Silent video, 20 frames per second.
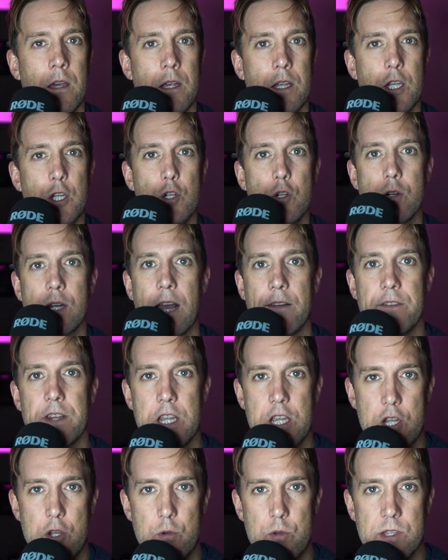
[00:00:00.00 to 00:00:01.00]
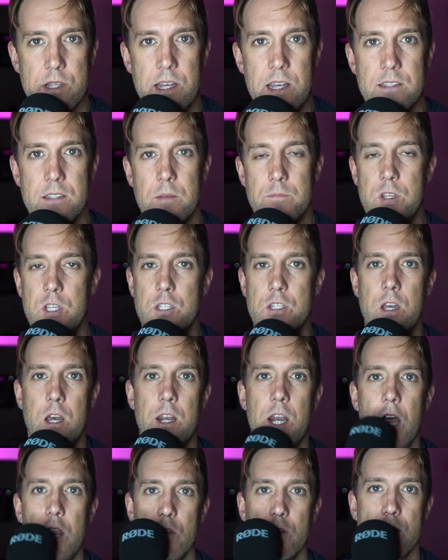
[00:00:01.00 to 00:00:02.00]
you don't have to use this. I'm just
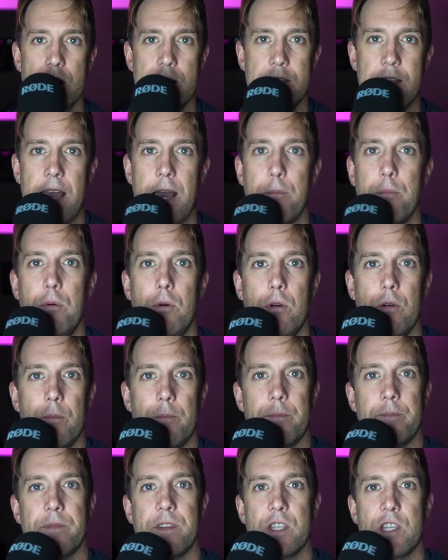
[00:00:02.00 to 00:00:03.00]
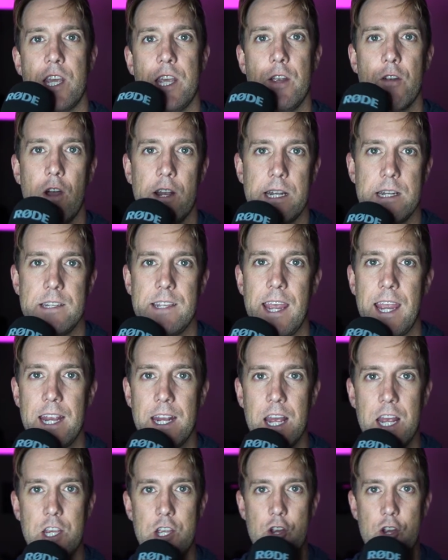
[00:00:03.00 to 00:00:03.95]
another example. Say you're on a date and